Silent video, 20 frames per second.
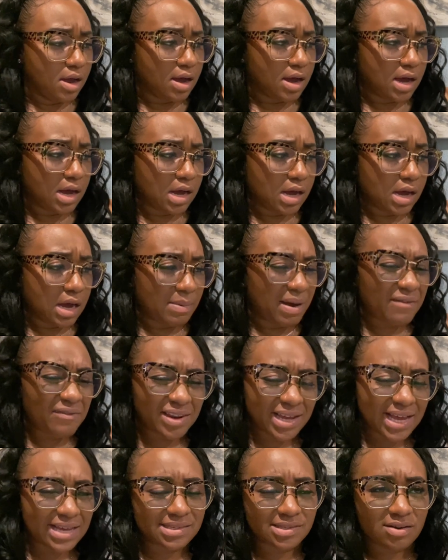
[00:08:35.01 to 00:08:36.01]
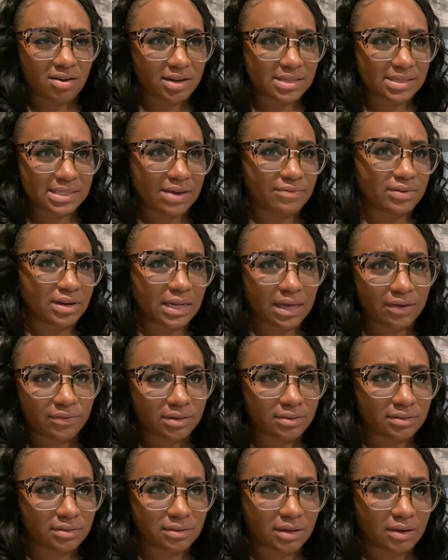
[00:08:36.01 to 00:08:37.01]
I feel like I saw it in
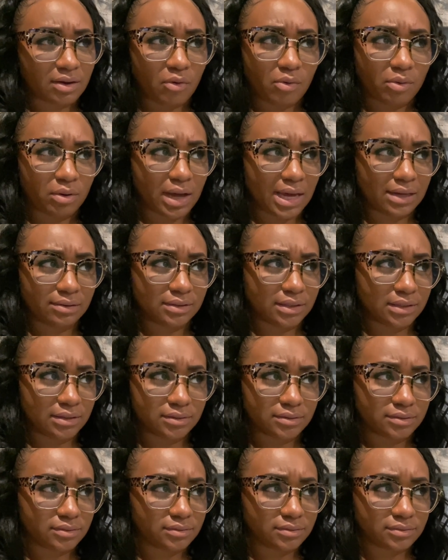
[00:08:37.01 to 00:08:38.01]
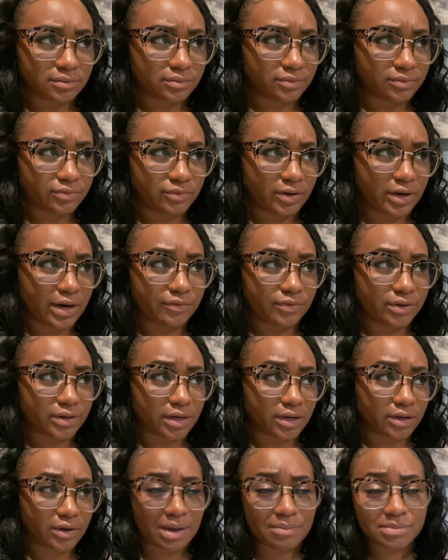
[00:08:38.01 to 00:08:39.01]
7-Eleven, I don't know, forever
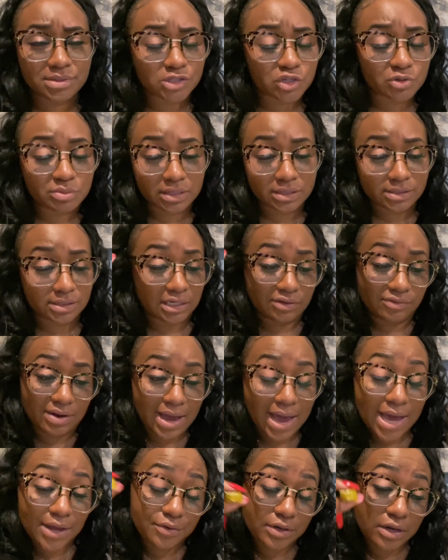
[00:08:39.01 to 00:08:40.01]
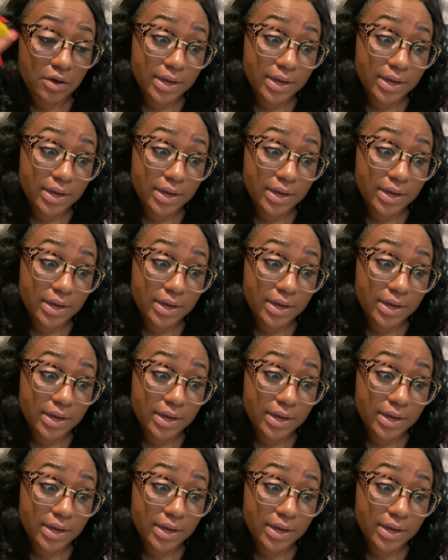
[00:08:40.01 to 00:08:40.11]
ago. I'm assuming it's still around, I don't know.